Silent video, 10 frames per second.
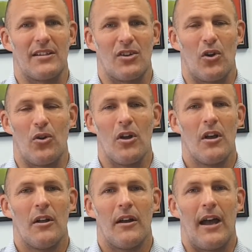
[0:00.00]
So
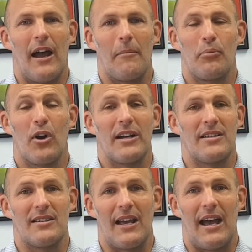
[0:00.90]

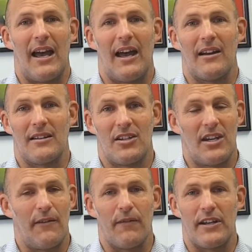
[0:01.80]
prices are
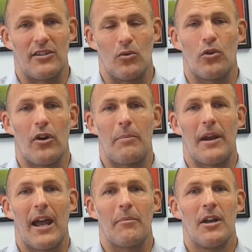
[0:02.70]
definitely still
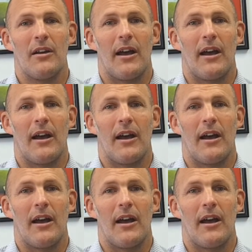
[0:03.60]
creeping up.